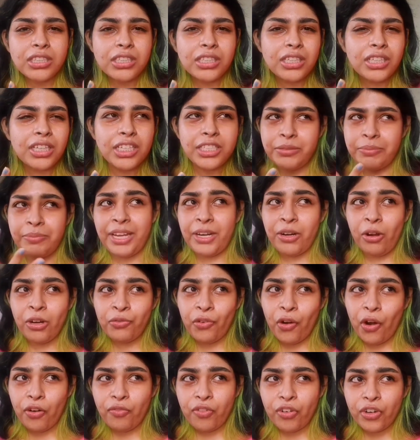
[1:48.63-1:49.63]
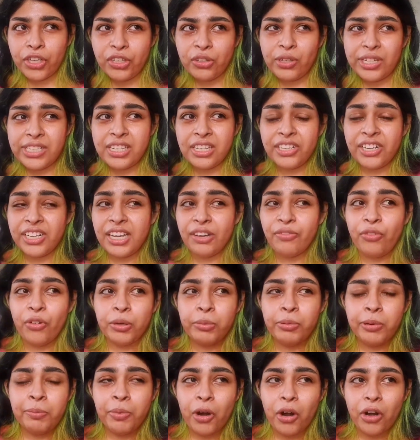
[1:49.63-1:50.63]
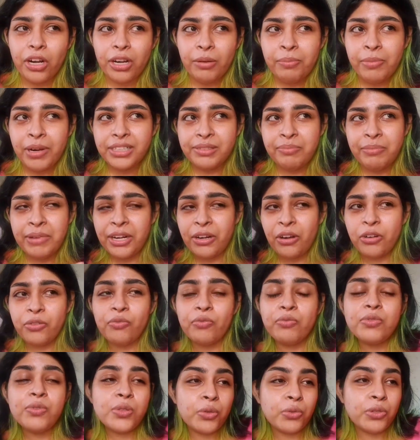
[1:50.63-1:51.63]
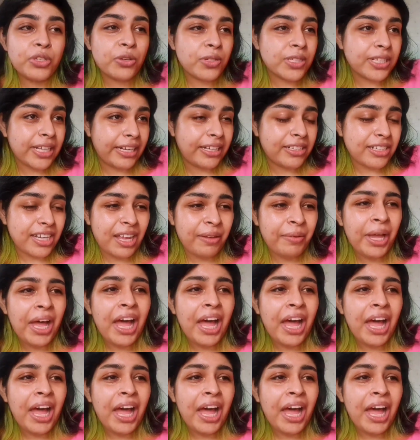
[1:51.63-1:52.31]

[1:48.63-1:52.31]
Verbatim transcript: It may not work for you. It's a really affordable product, but may not suit your skin type